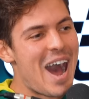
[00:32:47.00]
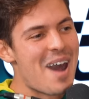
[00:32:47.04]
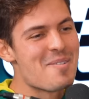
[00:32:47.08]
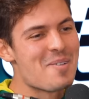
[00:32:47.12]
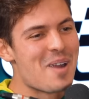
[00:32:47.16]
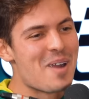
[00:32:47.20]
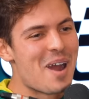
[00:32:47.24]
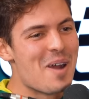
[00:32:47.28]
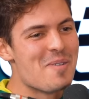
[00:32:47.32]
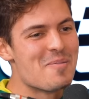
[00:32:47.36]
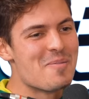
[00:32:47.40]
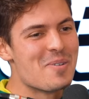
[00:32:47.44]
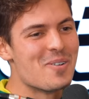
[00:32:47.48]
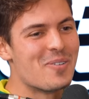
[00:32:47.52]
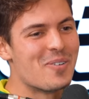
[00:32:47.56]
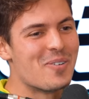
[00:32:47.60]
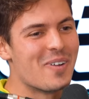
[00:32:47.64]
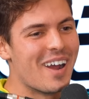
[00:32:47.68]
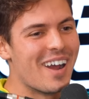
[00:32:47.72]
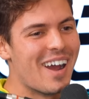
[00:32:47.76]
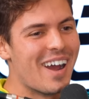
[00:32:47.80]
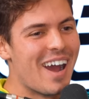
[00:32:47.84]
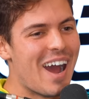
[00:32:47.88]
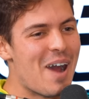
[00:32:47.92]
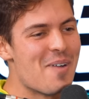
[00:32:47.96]
I, thing. I, this I, is the
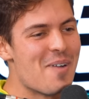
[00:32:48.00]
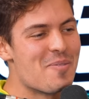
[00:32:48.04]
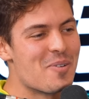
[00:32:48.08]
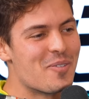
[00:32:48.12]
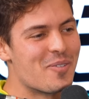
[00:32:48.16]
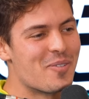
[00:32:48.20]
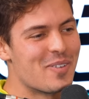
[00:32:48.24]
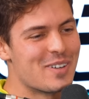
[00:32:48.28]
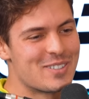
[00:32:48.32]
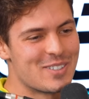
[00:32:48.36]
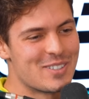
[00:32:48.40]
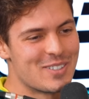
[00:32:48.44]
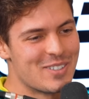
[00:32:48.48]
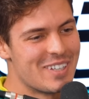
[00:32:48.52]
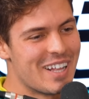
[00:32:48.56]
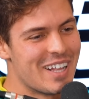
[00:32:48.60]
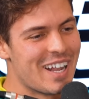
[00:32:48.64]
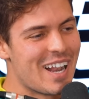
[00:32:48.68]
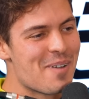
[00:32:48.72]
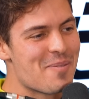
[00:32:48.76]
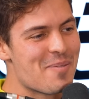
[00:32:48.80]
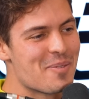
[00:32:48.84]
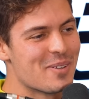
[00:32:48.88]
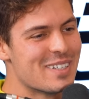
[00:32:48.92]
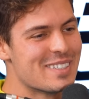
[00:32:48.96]
worst I, thing. I prefer to do the
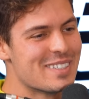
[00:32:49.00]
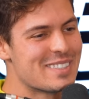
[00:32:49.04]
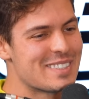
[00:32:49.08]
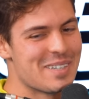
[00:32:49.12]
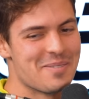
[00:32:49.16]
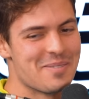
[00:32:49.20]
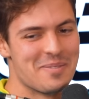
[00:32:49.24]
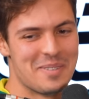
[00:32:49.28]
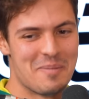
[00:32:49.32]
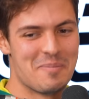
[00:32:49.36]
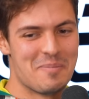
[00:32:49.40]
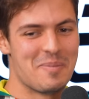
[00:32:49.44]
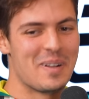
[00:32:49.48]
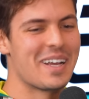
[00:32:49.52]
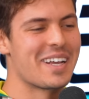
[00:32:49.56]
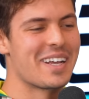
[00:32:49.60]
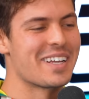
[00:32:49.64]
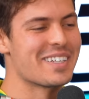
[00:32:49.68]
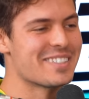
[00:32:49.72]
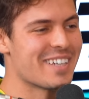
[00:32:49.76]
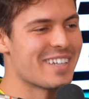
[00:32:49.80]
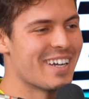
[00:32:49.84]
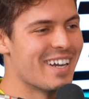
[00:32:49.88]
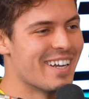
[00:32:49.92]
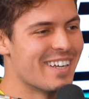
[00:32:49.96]
lap on the sim than play
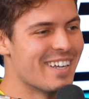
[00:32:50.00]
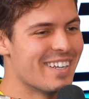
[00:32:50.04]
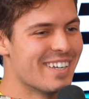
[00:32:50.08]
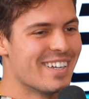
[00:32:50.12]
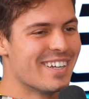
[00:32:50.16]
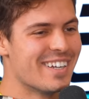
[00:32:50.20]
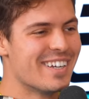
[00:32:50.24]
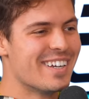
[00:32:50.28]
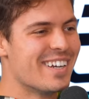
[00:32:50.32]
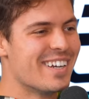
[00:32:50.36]
guitar.